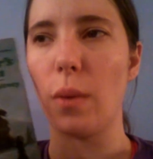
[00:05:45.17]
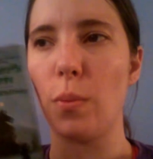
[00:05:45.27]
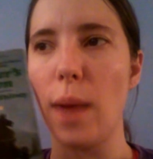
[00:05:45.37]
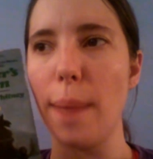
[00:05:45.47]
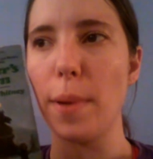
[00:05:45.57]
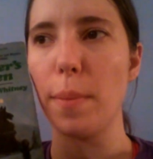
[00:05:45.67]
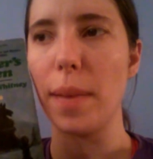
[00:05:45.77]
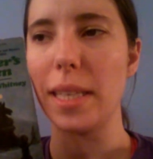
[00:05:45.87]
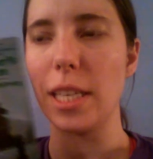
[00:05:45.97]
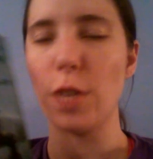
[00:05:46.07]
wrap up
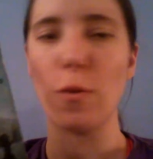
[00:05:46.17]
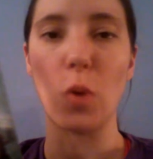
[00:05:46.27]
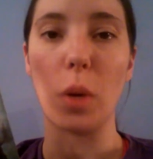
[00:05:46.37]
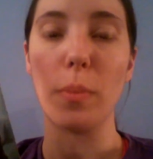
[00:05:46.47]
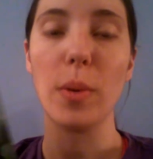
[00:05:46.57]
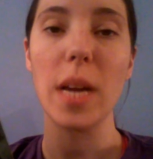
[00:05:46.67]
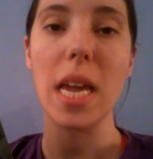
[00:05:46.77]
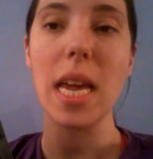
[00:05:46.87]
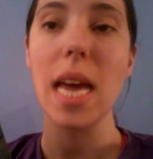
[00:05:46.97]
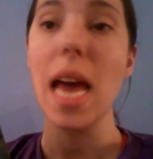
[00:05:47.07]
message for
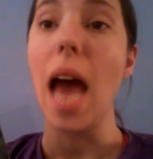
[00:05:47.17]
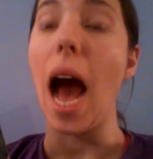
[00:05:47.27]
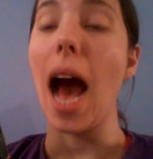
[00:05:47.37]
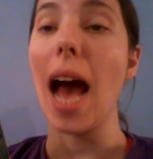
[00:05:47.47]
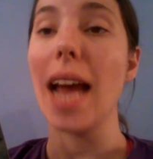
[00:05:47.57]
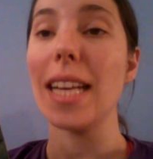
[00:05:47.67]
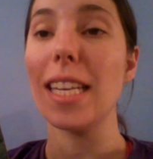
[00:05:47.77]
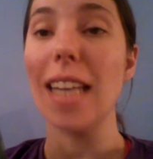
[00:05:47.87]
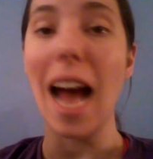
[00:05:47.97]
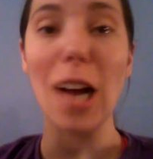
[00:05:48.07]
Brie. I did
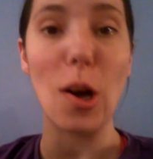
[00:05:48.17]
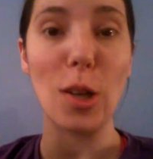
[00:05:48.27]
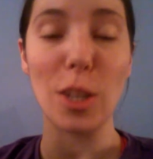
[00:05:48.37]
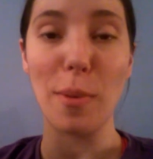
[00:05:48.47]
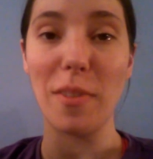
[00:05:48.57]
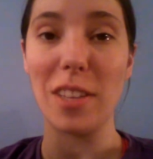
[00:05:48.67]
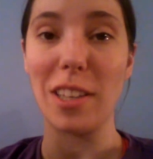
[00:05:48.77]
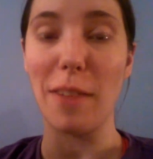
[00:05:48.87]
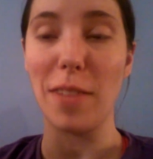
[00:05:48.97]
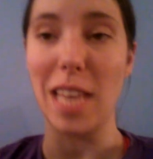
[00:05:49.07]
not call some of the
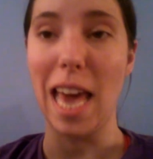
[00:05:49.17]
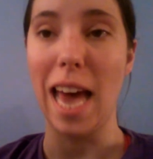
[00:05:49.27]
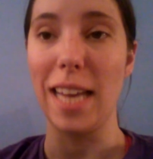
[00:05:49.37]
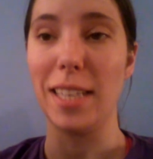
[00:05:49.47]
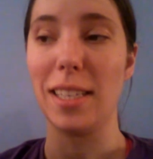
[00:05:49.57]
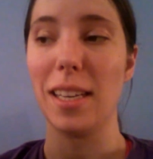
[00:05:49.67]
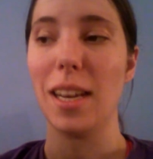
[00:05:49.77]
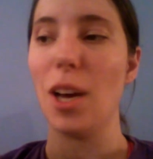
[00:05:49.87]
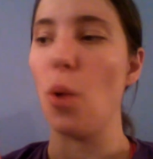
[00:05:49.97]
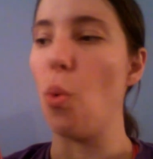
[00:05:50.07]
stuff at the end.
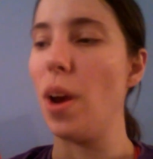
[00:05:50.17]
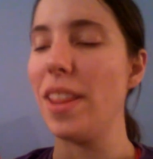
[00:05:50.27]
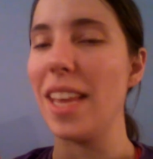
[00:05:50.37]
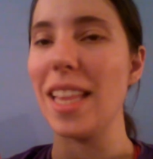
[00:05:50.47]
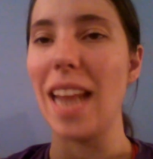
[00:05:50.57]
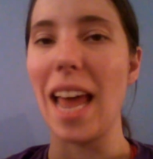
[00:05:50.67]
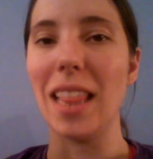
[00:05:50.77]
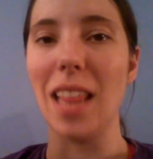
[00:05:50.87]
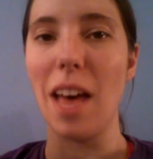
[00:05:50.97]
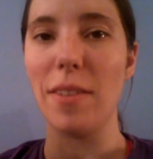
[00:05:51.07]
One thing that I
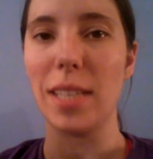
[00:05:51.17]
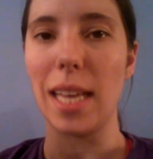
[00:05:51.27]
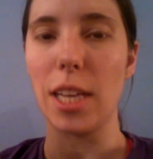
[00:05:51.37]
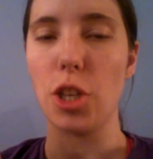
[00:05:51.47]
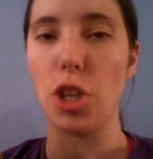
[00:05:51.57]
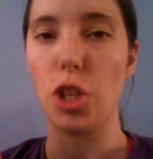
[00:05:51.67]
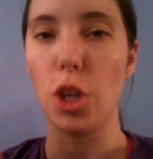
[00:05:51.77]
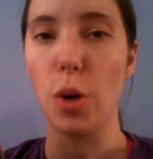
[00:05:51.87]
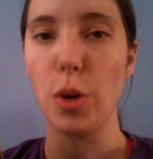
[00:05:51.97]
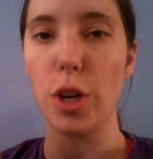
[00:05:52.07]
love is that she's
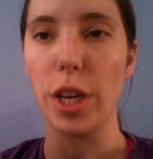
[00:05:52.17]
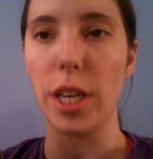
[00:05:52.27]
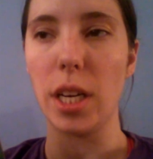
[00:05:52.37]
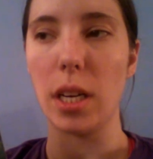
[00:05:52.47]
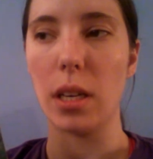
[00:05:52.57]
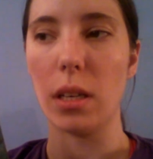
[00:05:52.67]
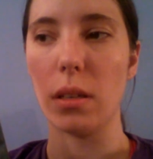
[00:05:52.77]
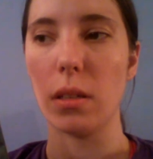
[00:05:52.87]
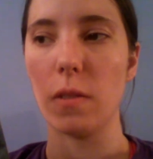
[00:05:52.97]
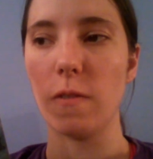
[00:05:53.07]
so good.
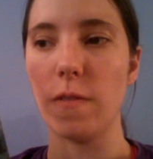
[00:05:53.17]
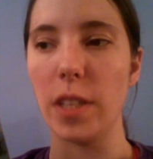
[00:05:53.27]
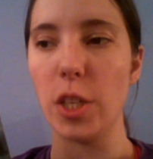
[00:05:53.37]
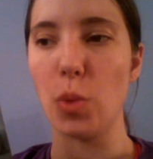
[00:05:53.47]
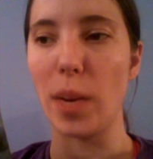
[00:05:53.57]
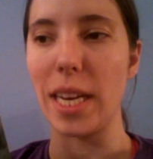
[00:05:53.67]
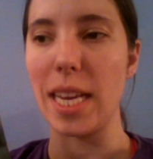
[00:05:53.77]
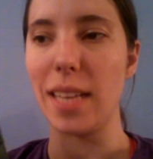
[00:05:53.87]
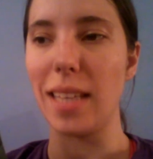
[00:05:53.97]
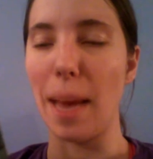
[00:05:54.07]
Phyllis Whitney
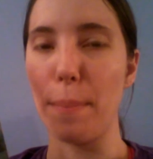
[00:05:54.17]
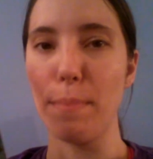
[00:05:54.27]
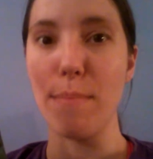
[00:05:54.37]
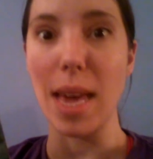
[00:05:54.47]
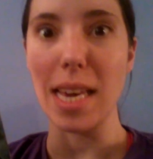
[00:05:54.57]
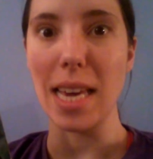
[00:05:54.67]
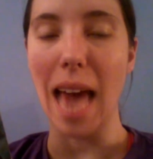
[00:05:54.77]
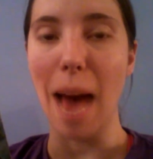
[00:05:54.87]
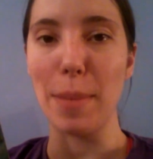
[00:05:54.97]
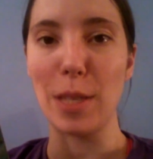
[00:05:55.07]
is making
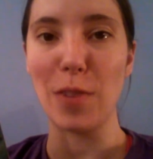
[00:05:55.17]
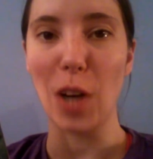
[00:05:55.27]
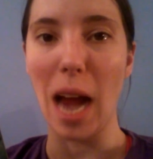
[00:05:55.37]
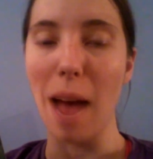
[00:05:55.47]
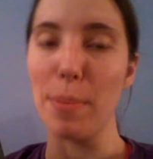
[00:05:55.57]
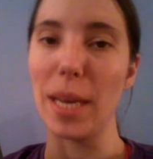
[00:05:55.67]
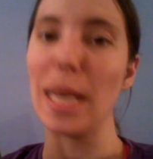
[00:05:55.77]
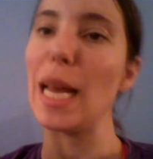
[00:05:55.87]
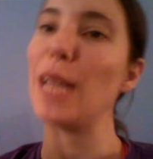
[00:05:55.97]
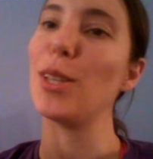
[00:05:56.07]
atmosphere
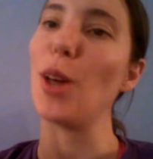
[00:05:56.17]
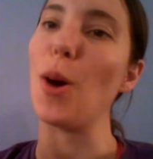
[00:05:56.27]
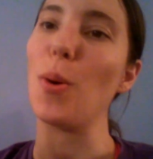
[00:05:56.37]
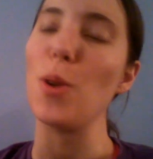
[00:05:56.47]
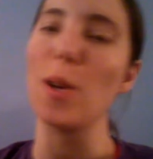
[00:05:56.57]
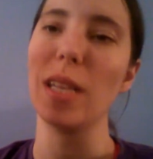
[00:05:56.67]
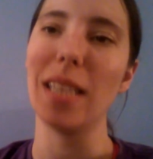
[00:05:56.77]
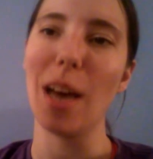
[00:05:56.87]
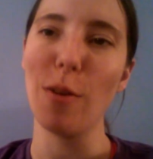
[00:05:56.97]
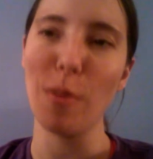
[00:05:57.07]
happen. And so you can
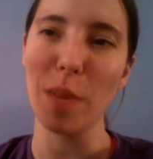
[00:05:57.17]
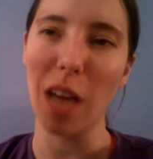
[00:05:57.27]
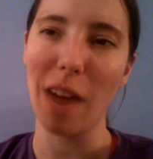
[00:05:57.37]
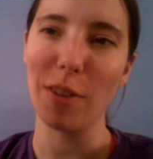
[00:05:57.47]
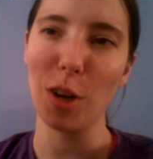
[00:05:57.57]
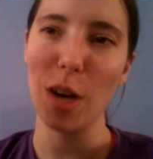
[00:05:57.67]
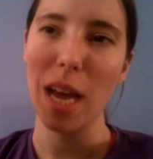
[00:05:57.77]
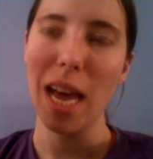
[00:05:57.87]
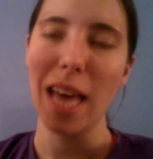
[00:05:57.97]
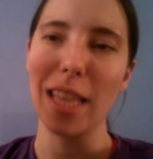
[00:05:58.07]
tell from the cover
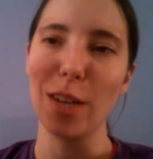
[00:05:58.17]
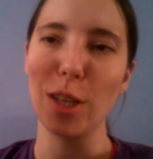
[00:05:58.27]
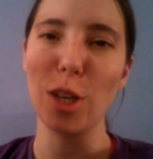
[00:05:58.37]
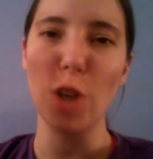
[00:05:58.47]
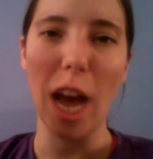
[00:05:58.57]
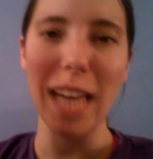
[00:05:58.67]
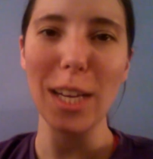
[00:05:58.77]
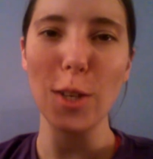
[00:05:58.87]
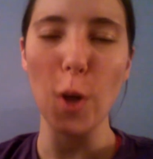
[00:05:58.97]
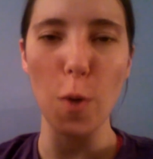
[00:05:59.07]
there's a
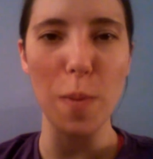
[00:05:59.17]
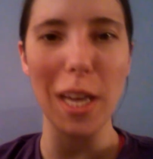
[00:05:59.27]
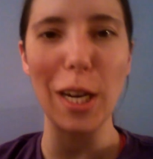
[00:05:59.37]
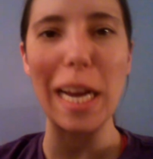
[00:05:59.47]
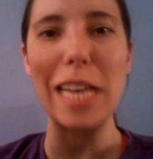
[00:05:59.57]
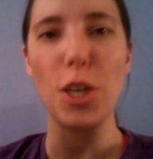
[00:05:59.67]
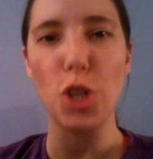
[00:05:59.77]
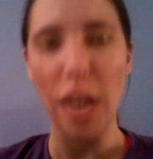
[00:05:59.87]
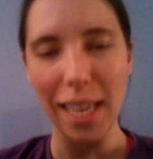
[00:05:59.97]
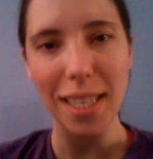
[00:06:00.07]
giant topiary
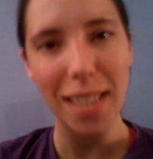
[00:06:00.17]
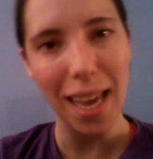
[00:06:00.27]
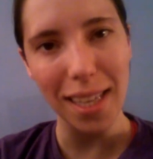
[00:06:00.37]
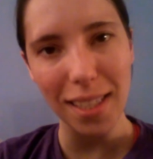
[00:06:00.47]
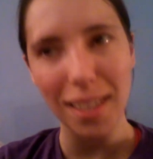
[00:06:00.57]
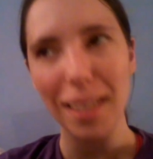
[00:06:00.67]
chess set